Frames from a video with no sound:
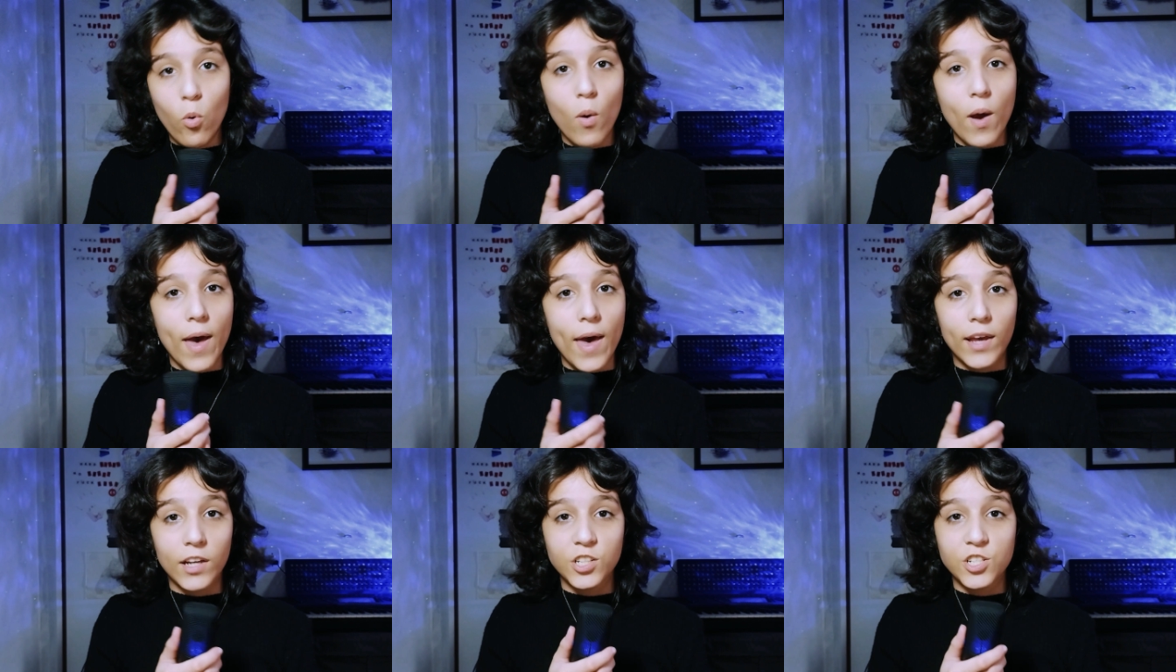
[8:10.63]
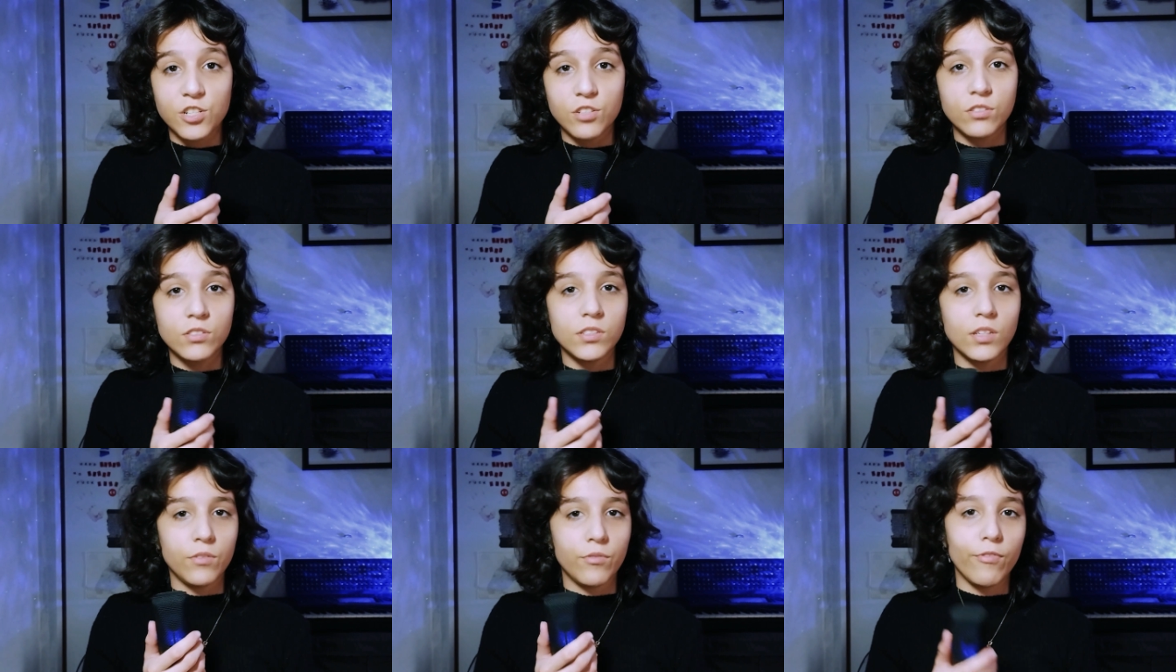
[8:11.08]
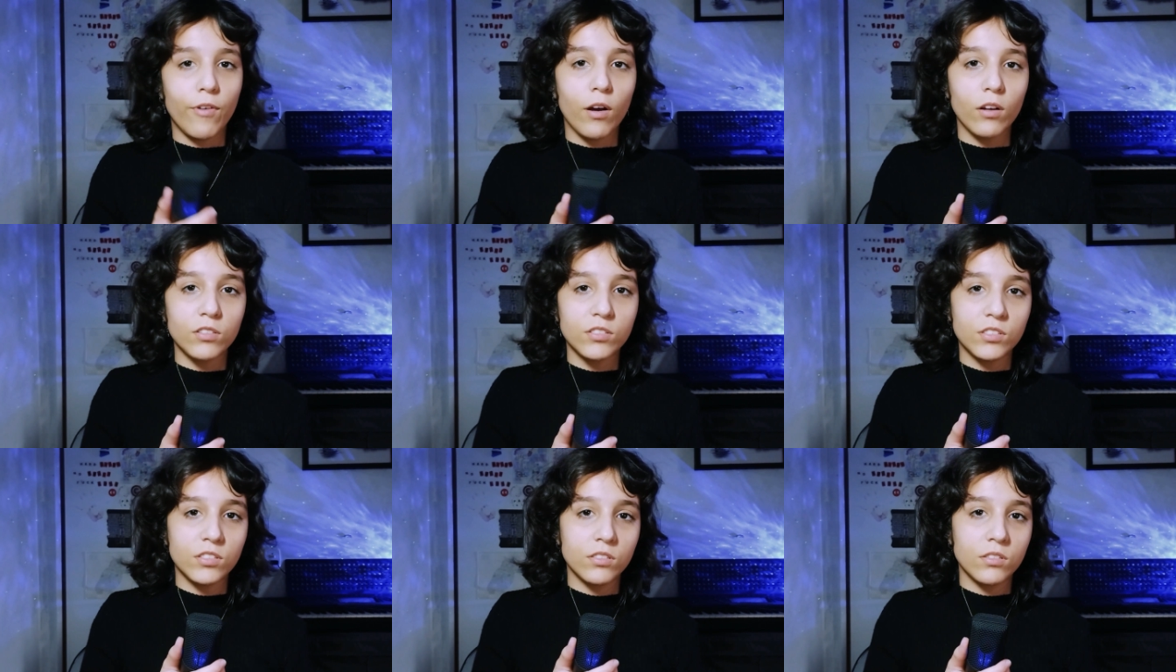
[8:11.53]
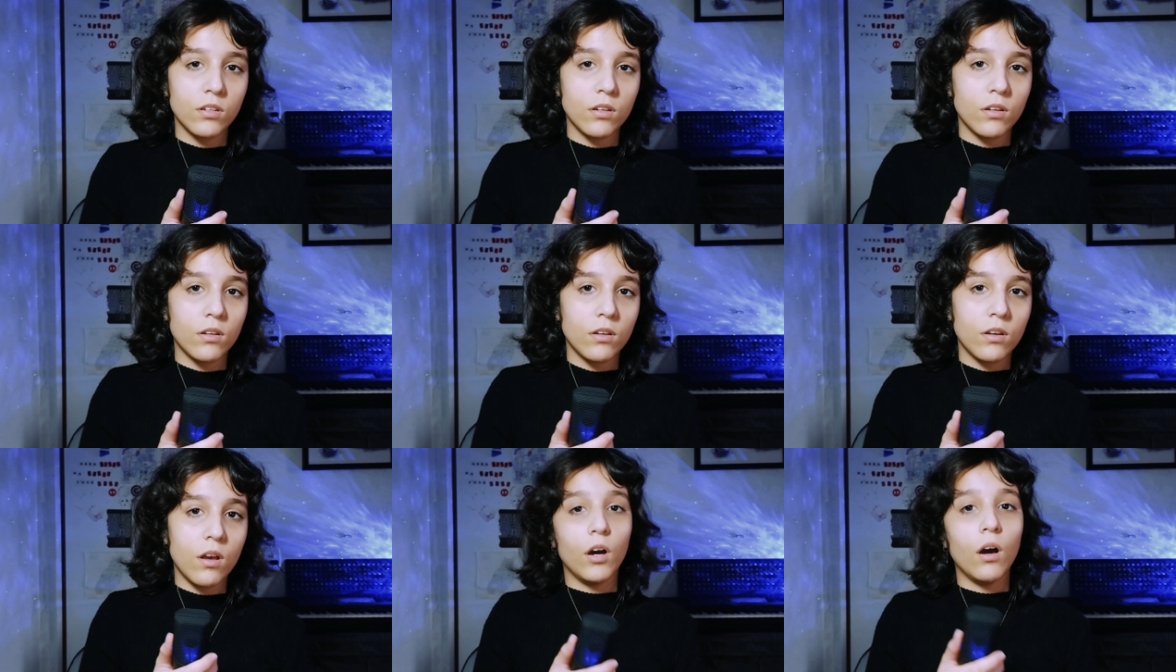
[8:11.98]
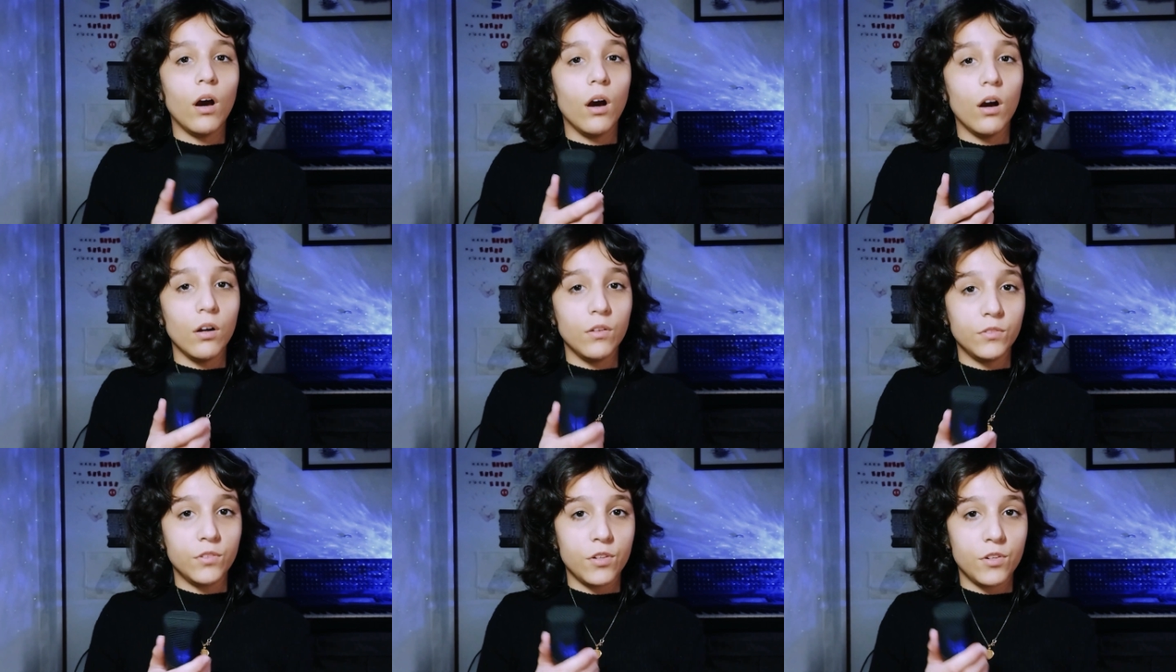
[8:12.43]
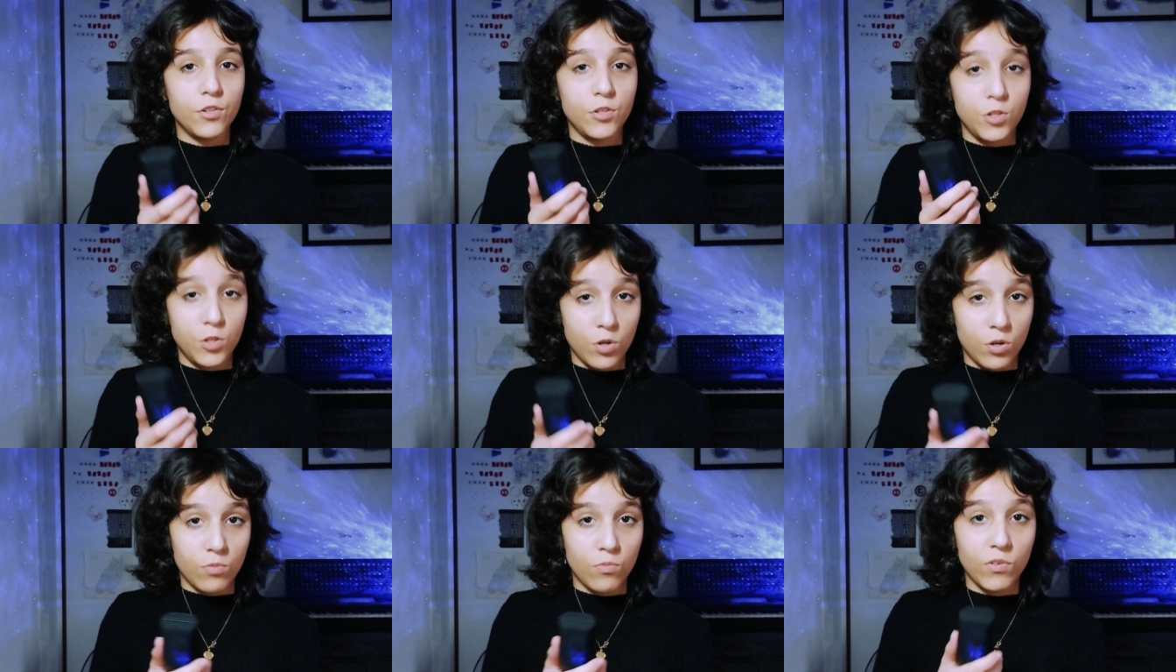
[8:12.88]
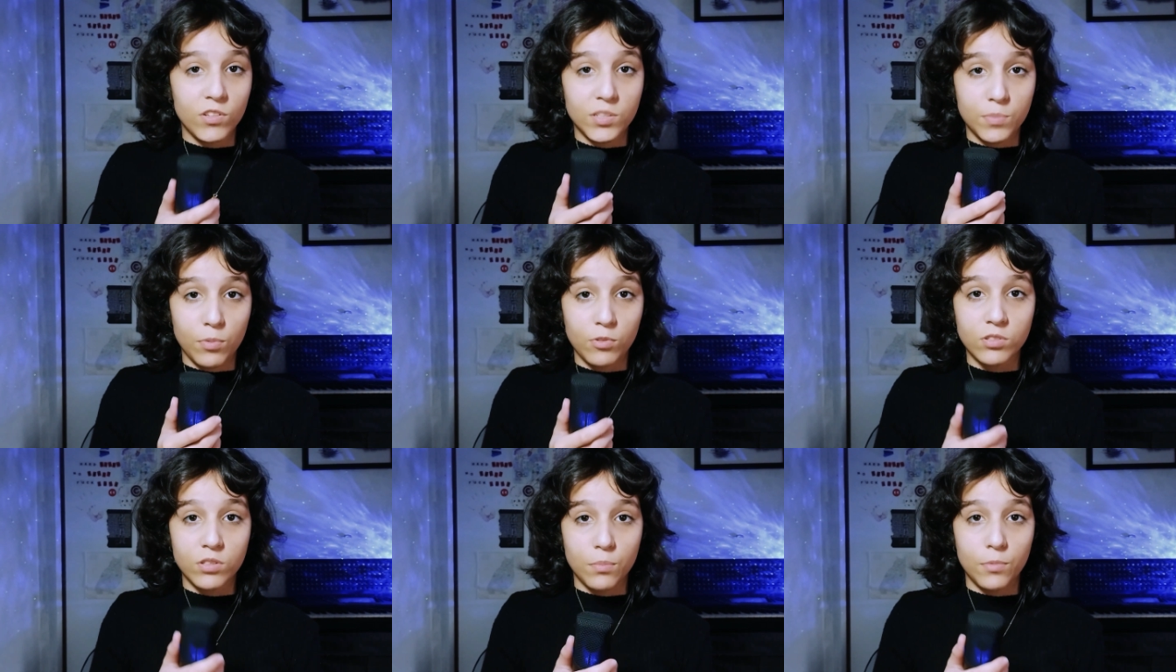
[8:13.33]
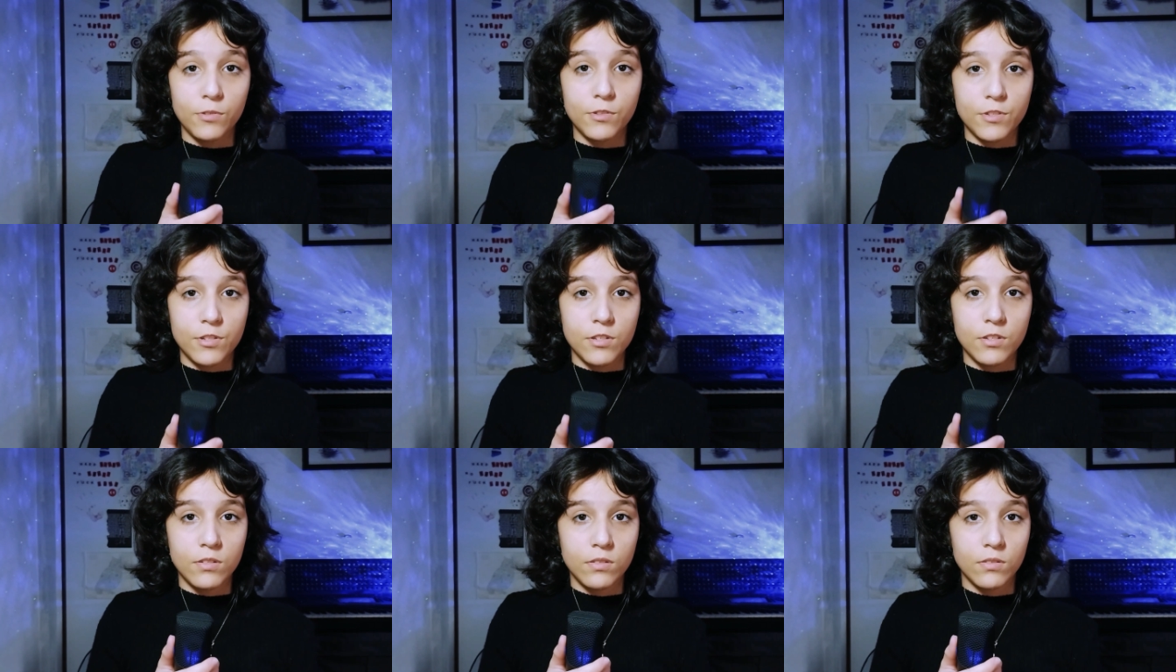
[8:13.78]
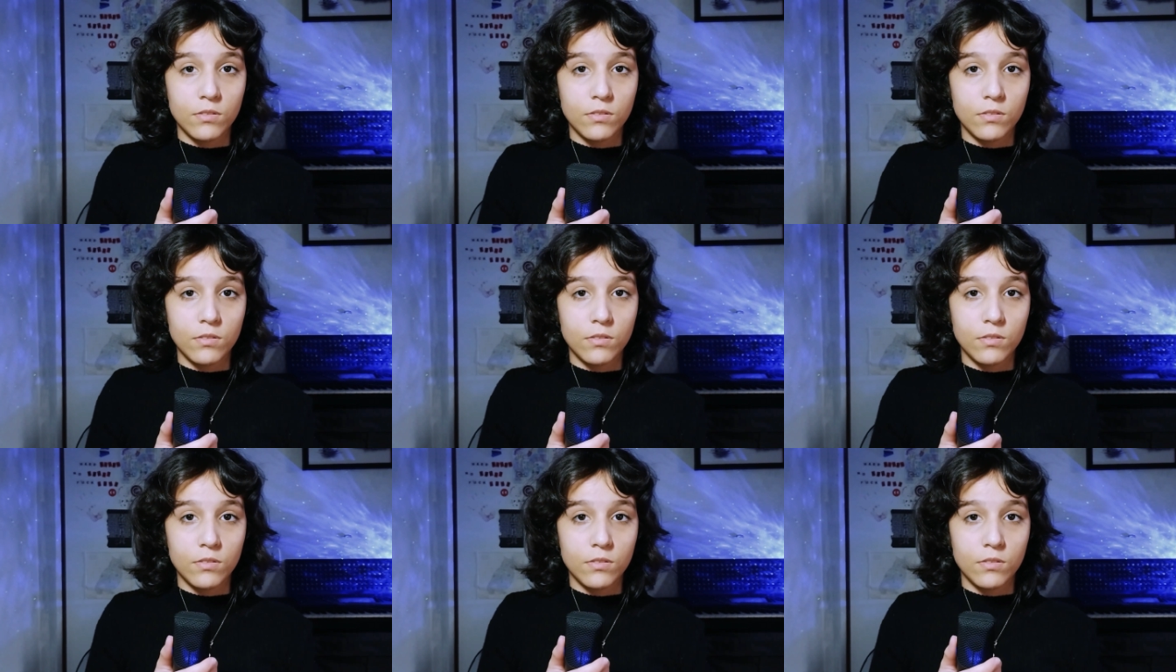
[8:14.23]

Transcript: People's actions and thoughts are not under your responsibility.